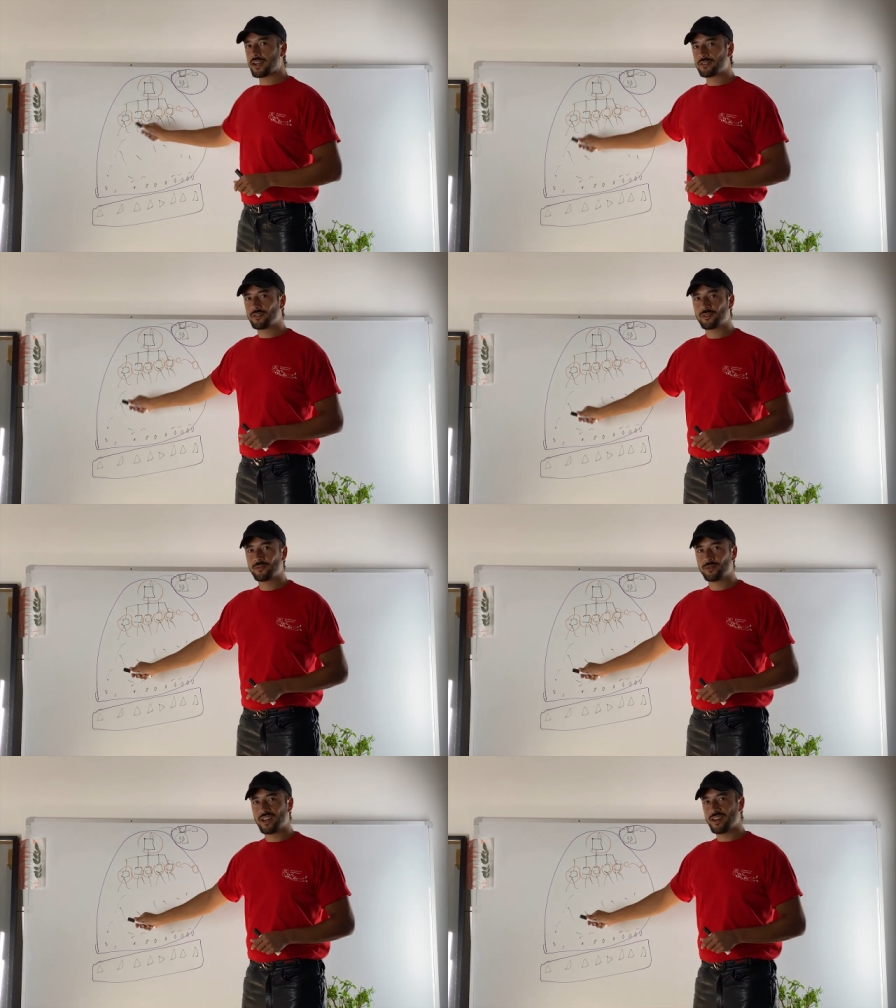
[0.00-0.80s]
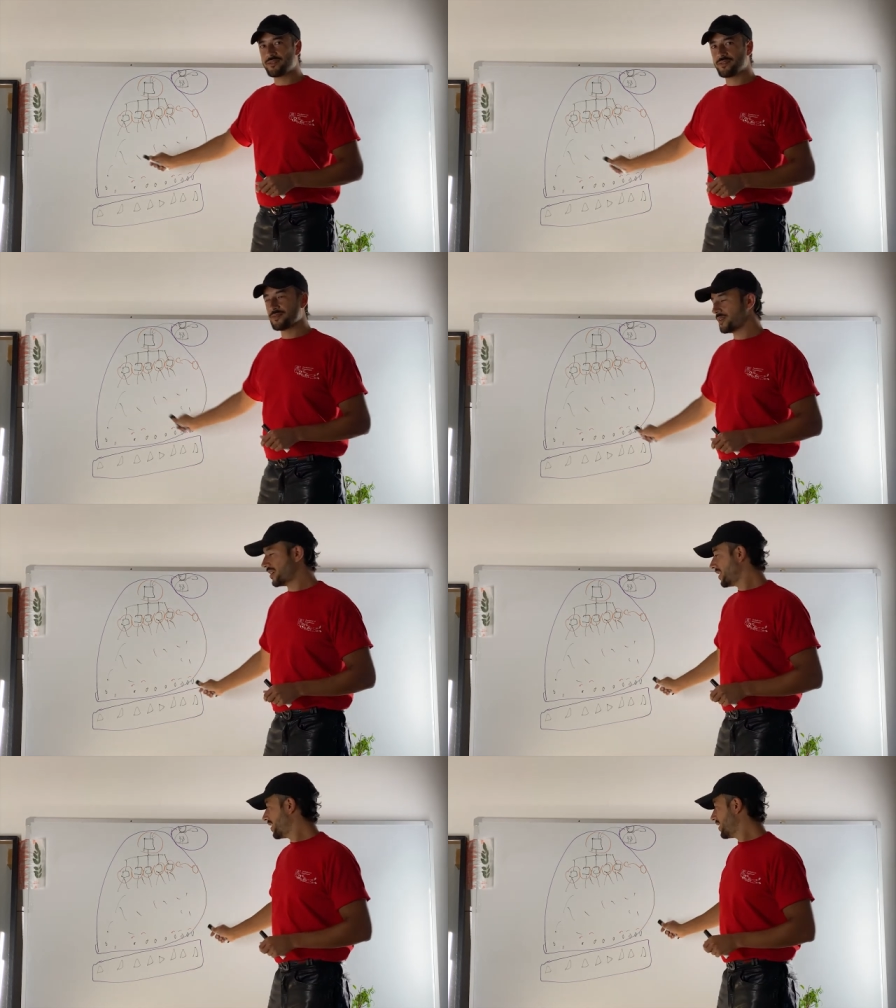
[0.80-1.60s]
actor could have
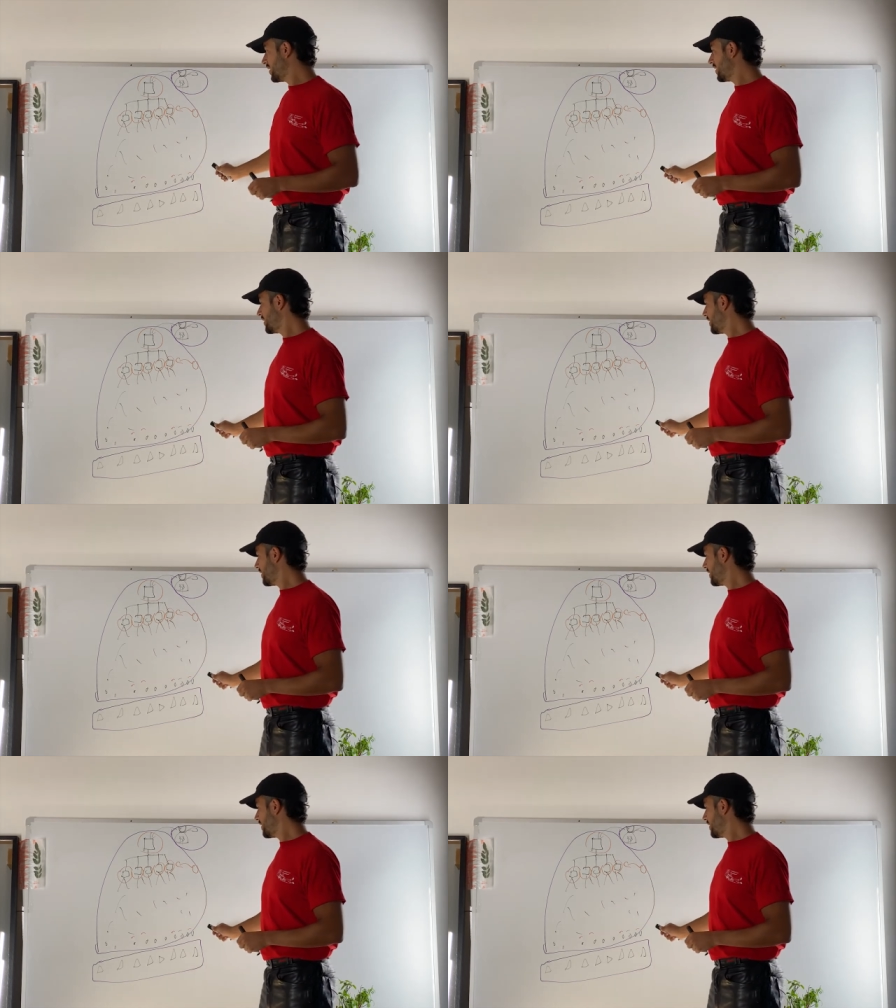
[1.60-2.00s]
uh,